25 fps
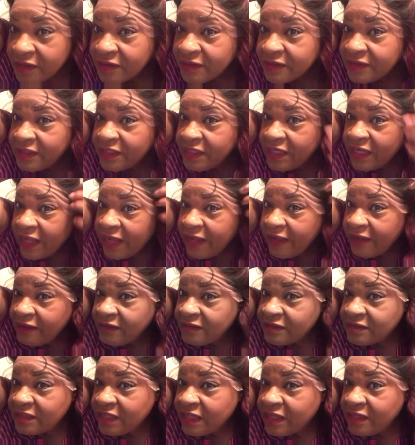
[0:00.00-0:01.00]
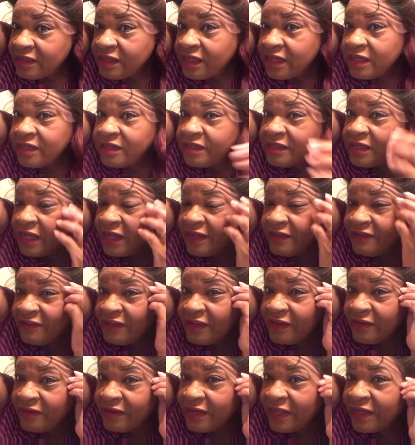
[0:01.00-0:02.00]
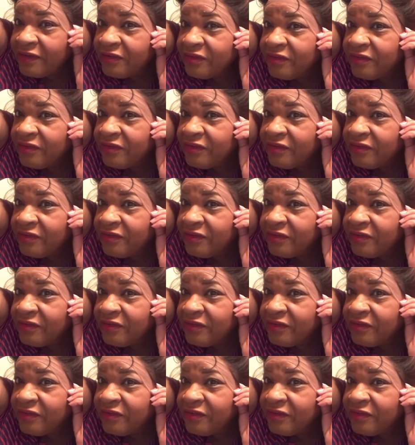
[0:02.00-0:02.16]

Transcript: see that? Is that not a nice hairline?